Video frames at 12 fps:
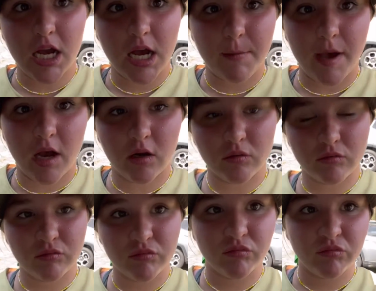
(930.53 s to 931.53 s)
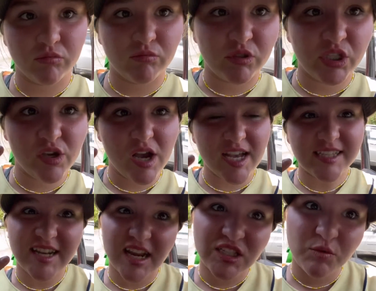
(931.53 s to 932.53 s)
I'm out. See you guys
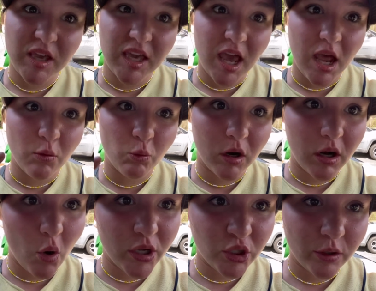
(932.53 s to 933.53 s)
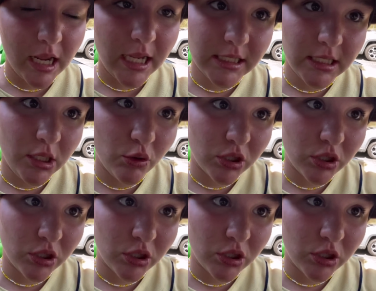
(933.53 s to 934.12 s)
next weekend. We're going to an 18U